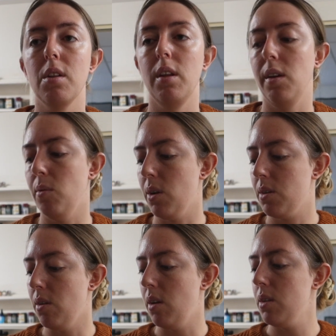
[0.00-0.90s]
cleaning work
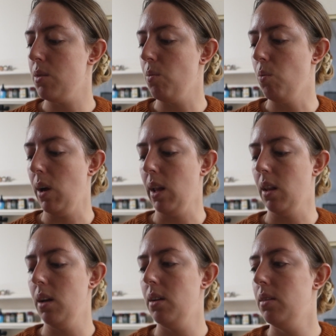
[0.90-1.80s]
tonight as
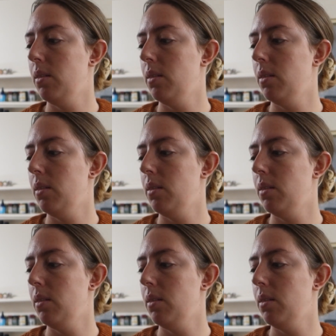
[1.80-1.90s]
well,